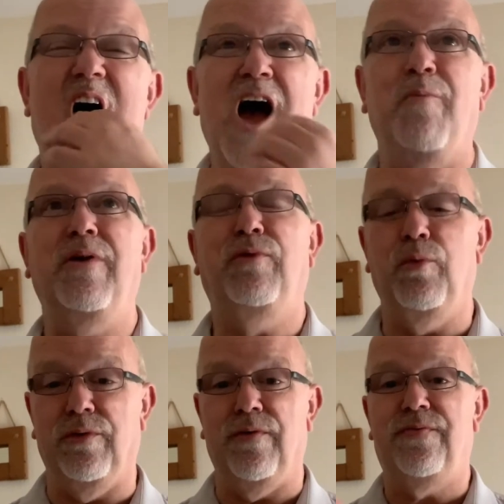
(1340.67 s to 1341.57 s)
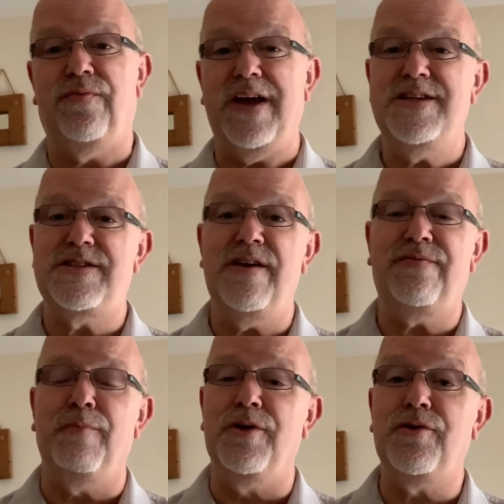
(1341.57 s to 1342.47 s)
If you want the
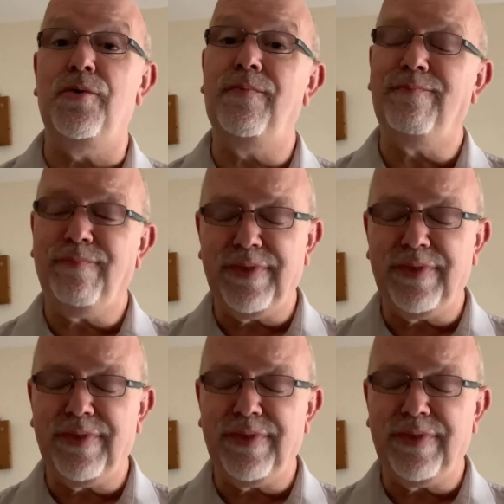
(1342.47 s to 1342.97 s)
facelift model